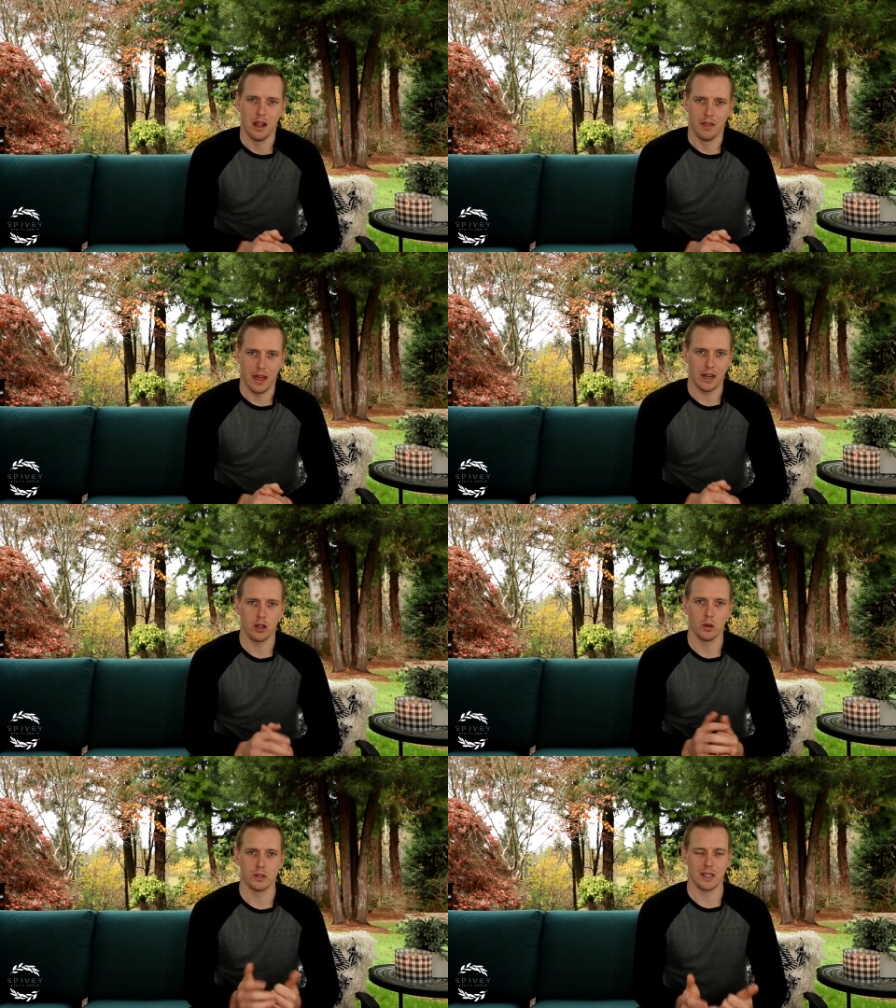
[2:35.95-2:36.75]
That
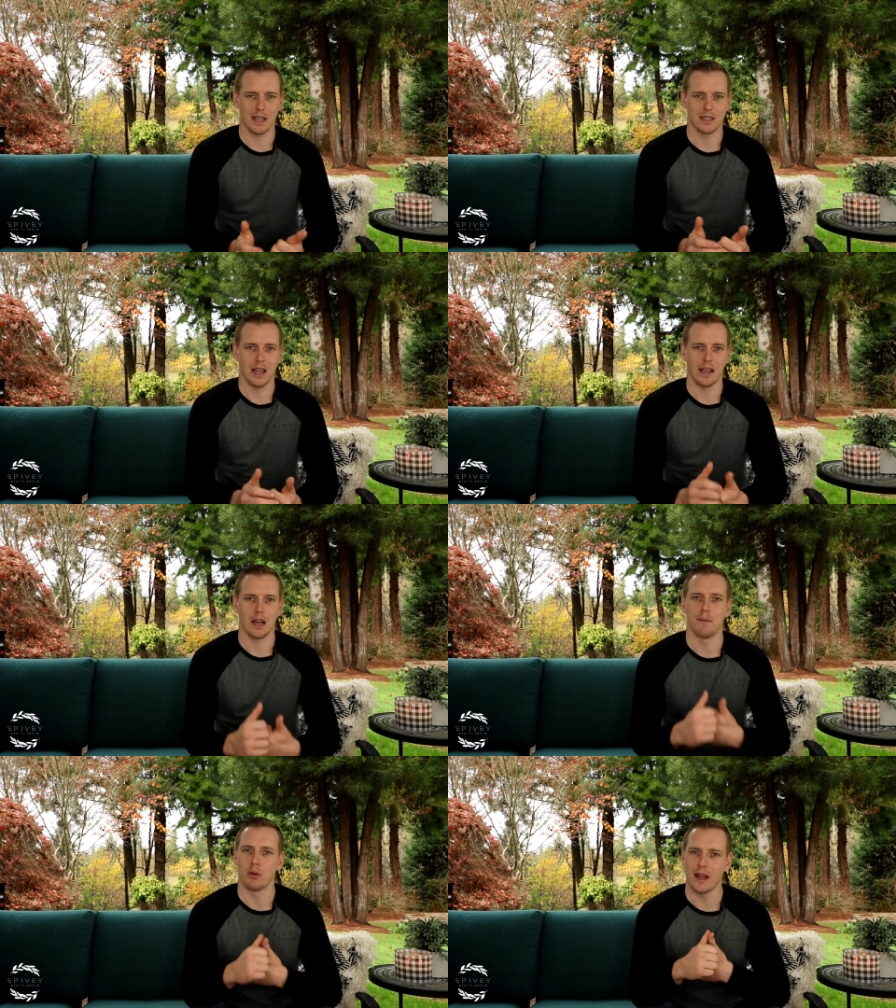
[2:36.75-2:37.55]
includes things like
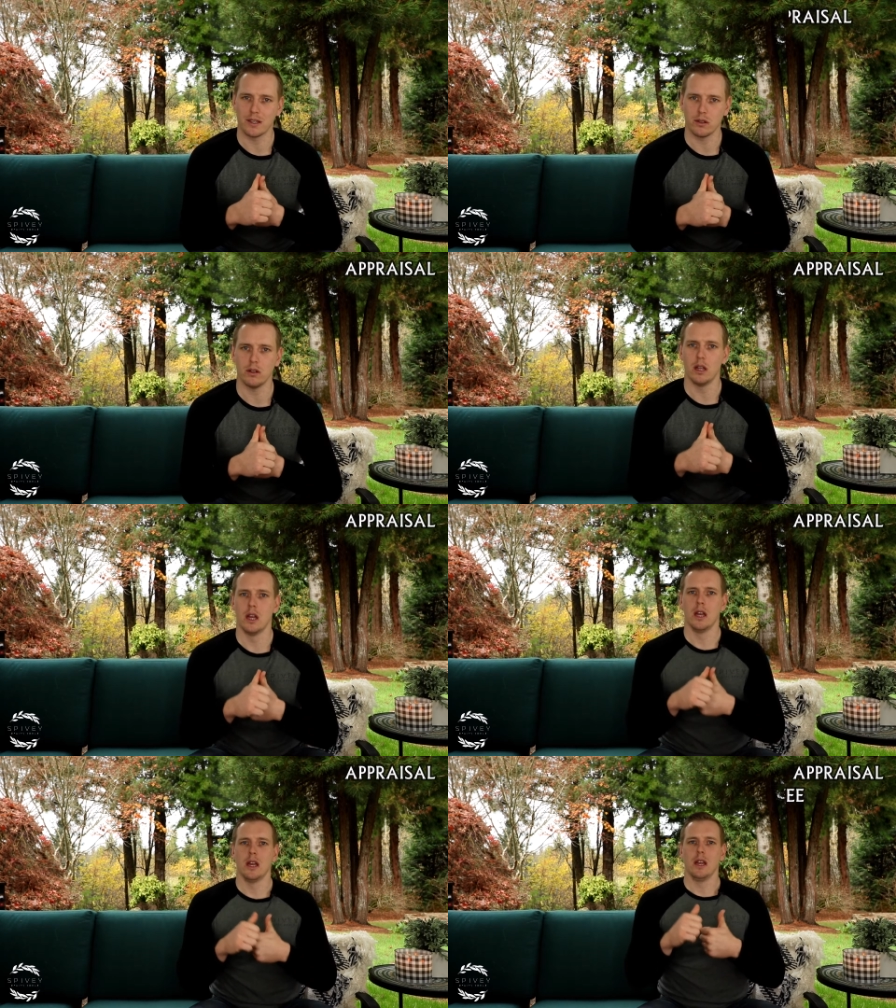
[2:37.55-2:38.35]
appraisal,
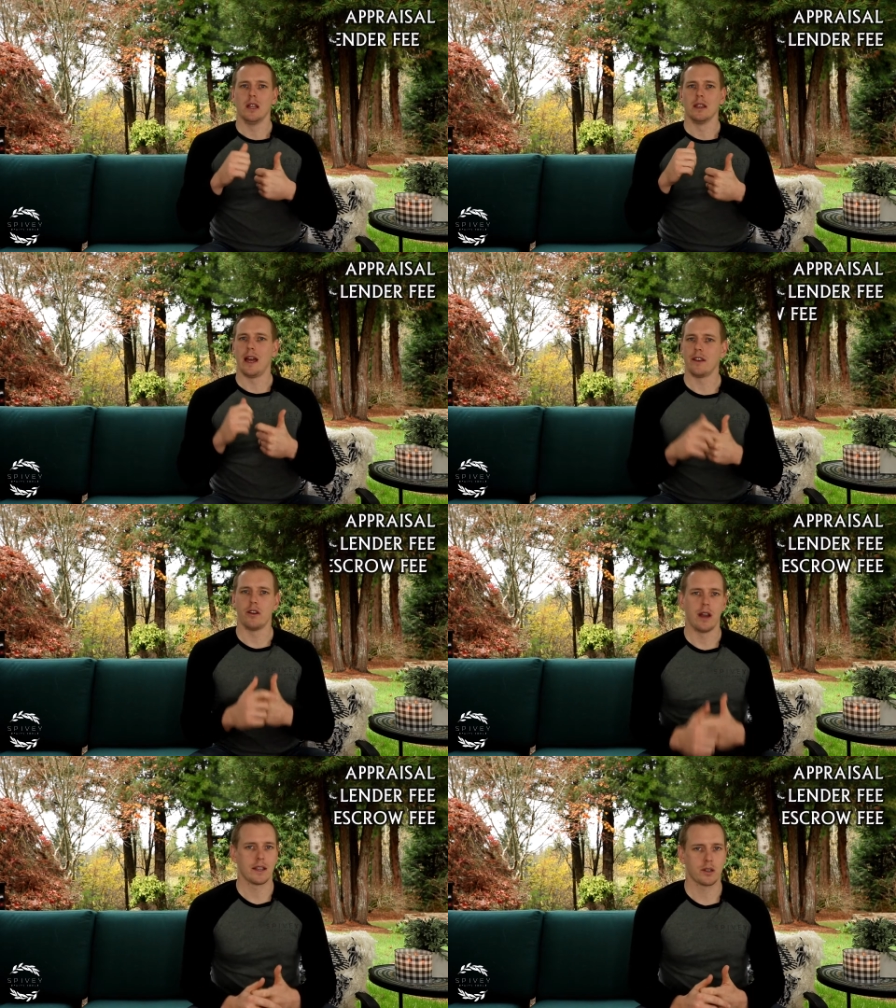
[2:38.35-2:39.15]

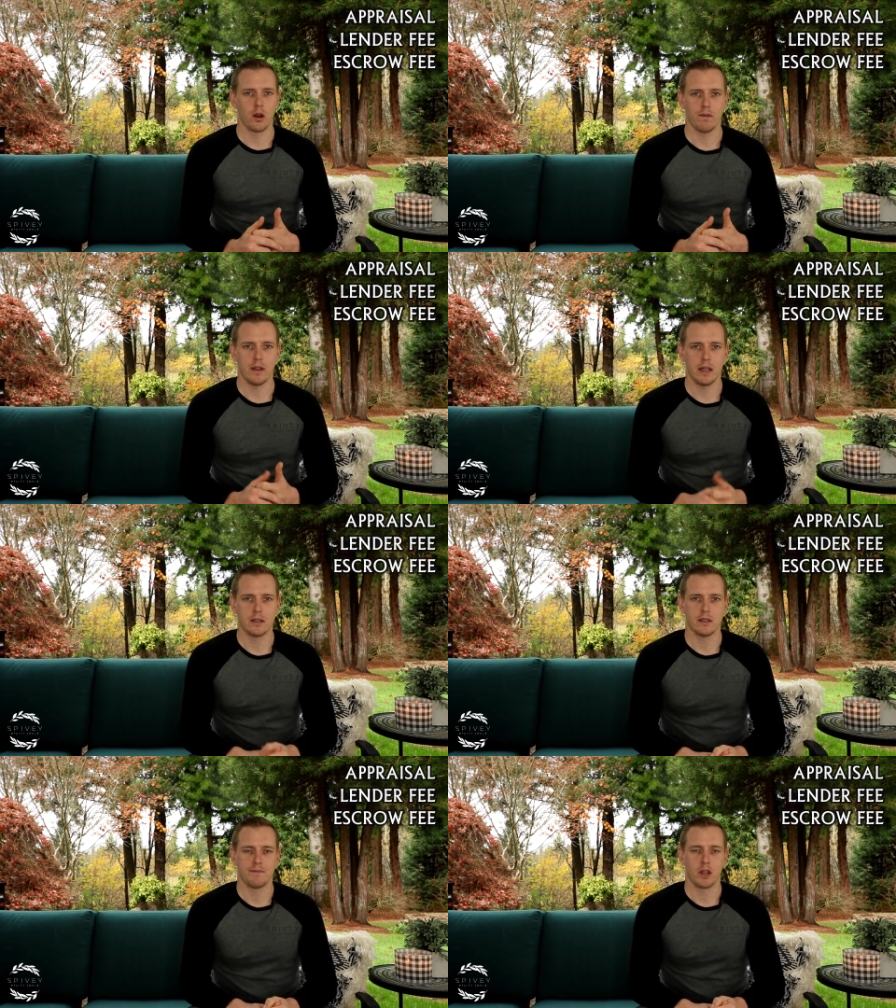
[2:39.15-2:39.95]
lender and escrow
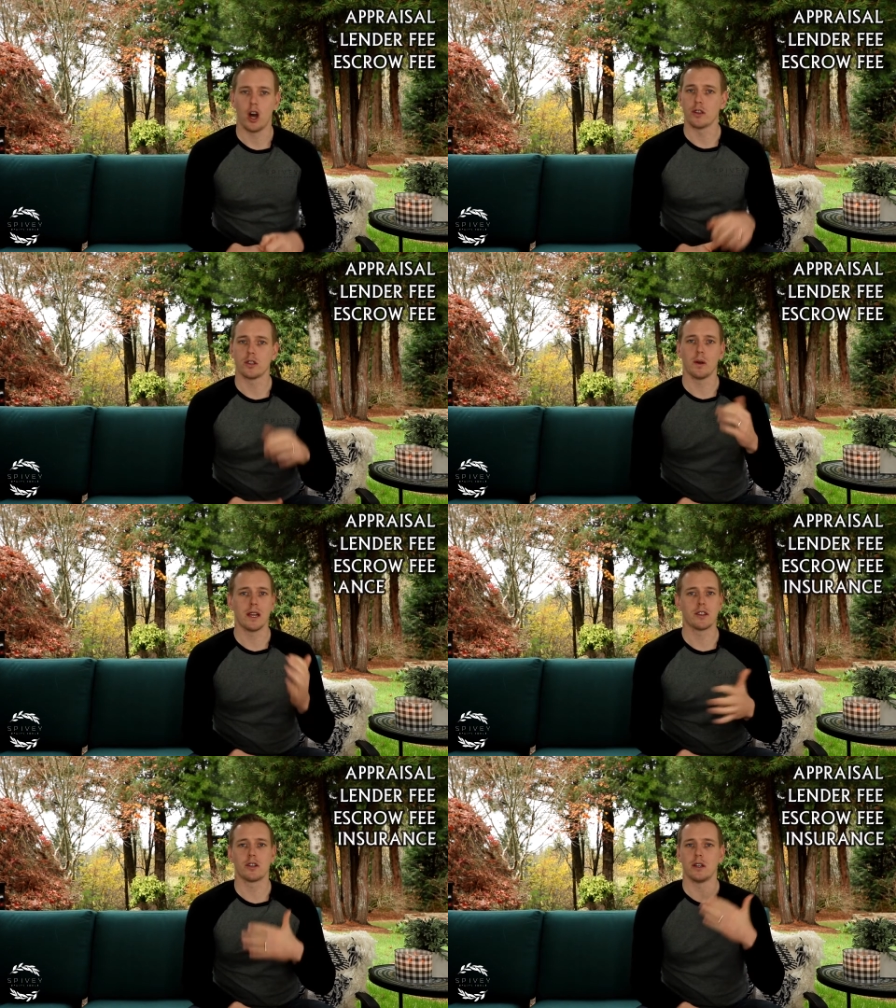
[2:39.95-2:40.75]
fees, also
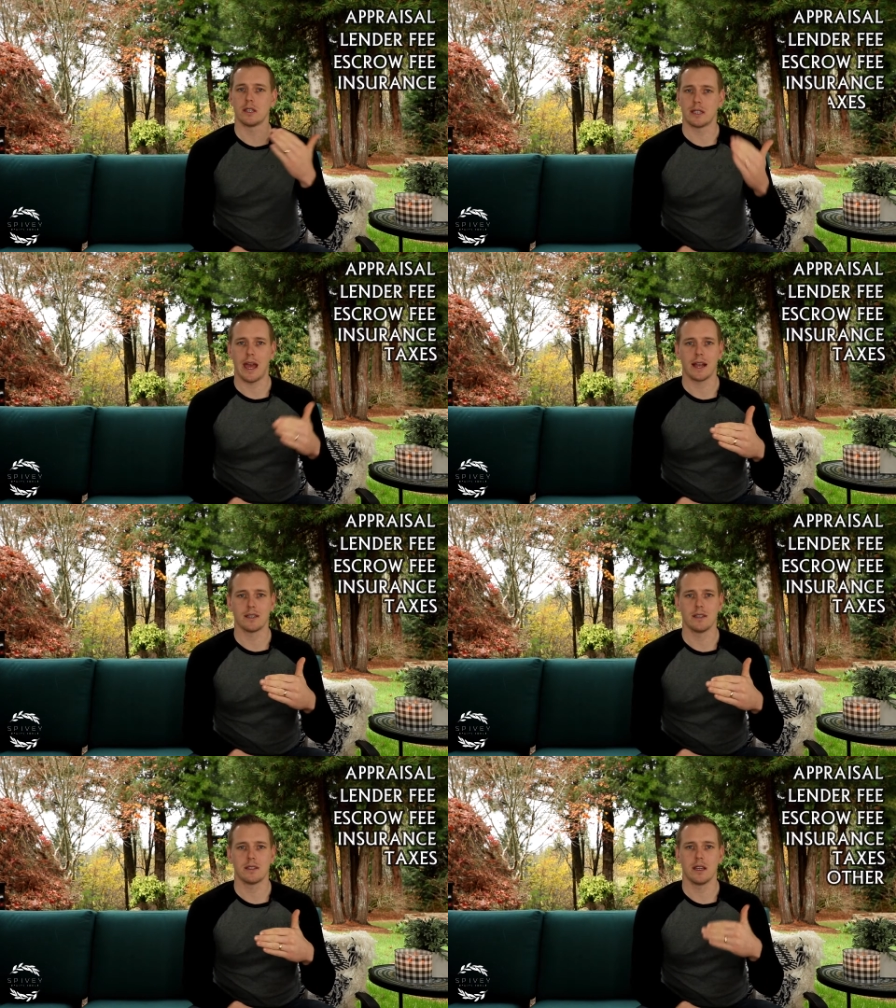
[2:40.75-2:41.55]
insurance,
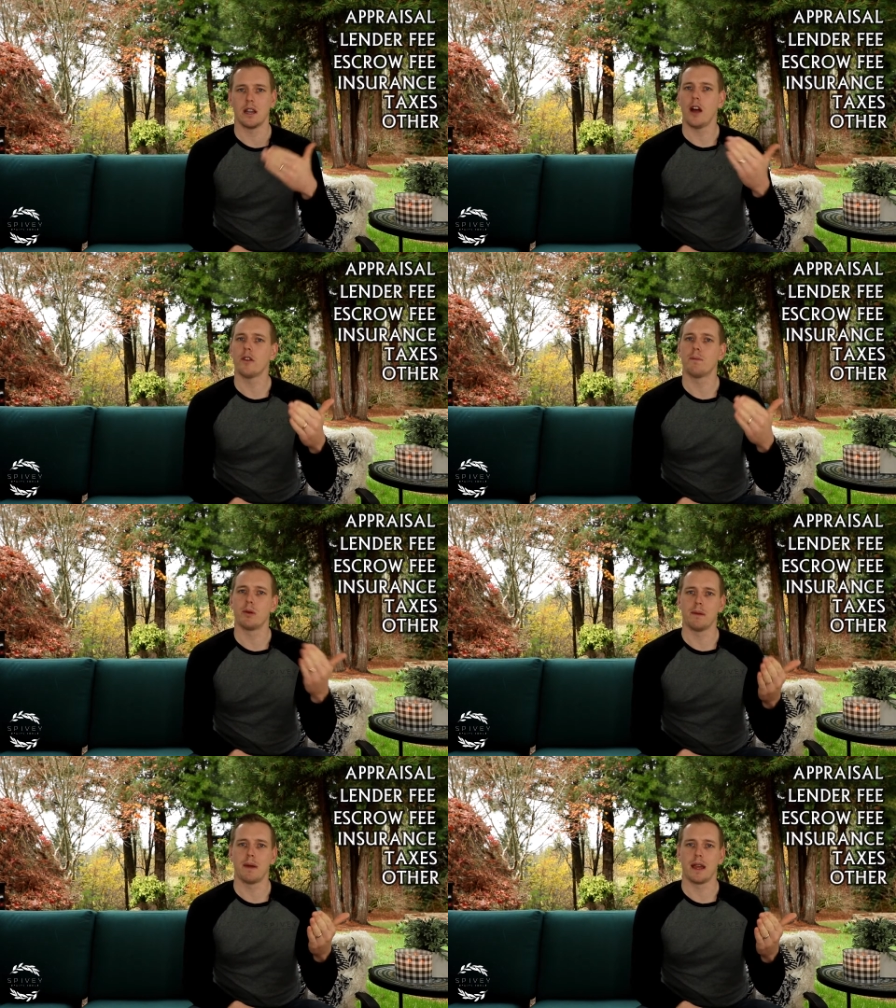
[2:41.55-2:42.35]
taxes, and other
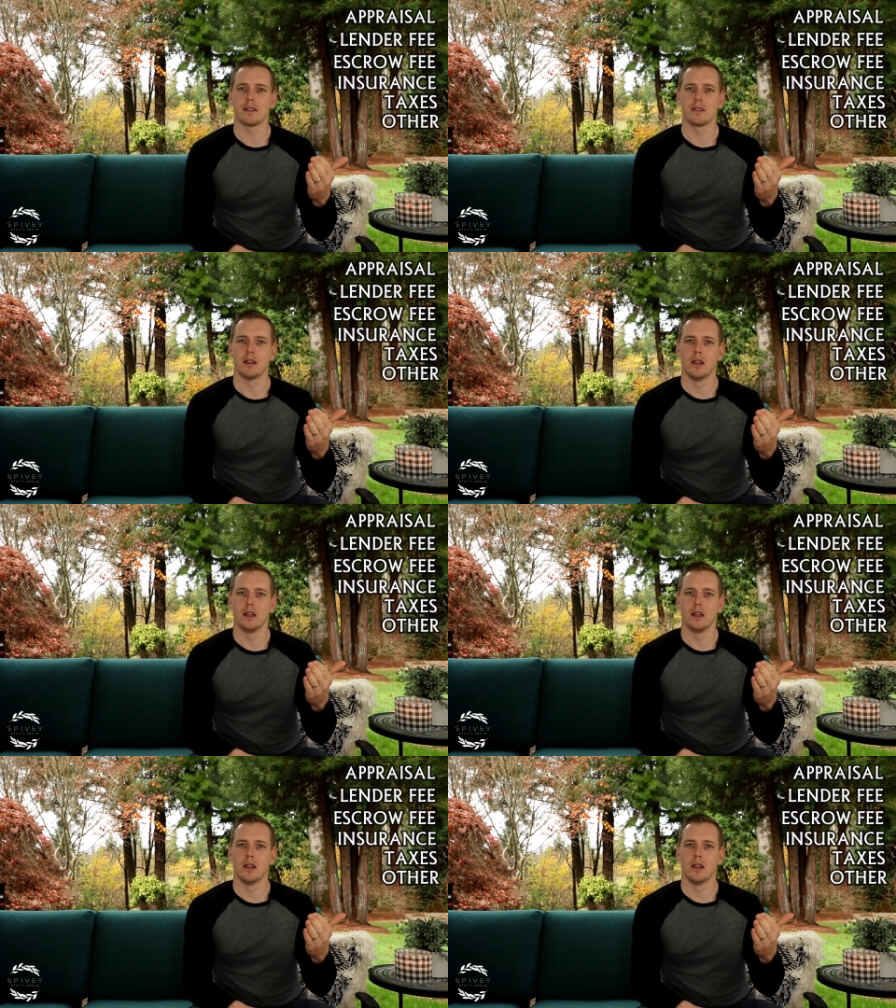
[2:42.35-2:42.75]
prepaids,